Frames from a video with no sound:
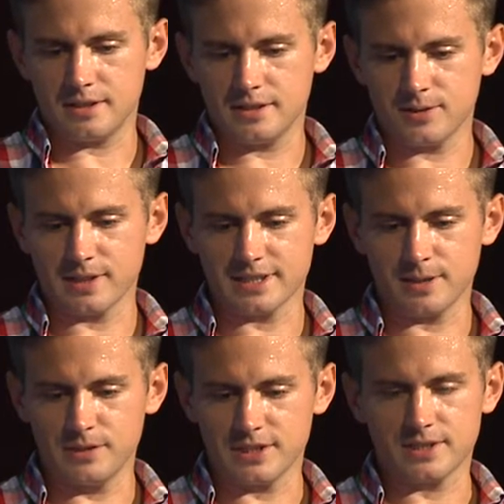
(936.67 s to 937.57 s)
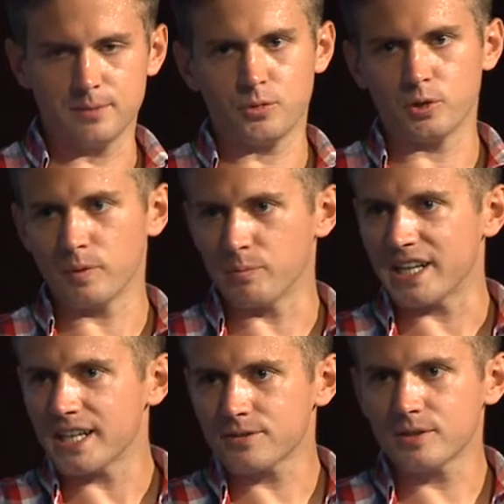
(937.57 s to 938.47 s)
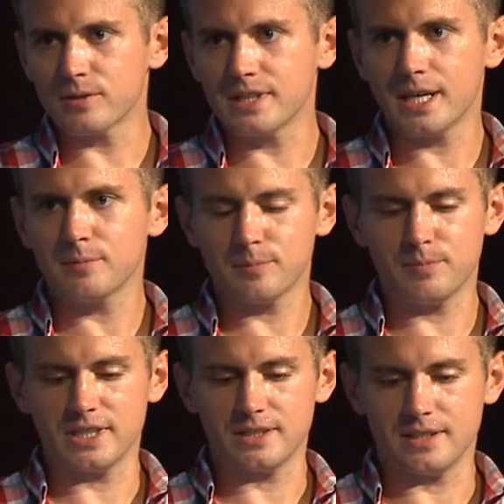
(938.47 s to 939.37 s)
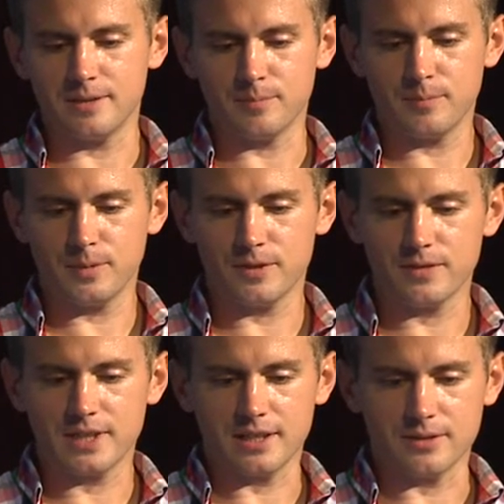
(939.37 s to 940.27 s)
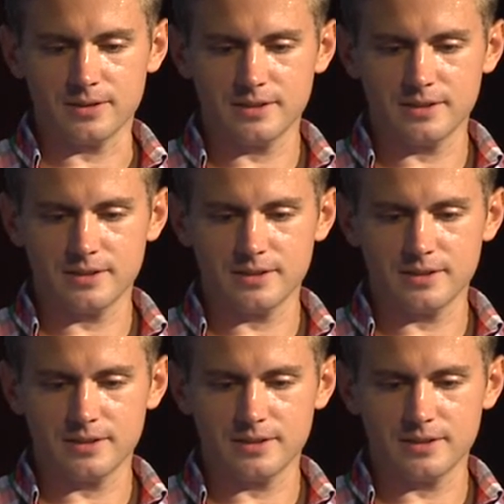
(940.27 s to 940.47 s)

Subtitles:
So I guess that means at some point we might have to rename it, but for now,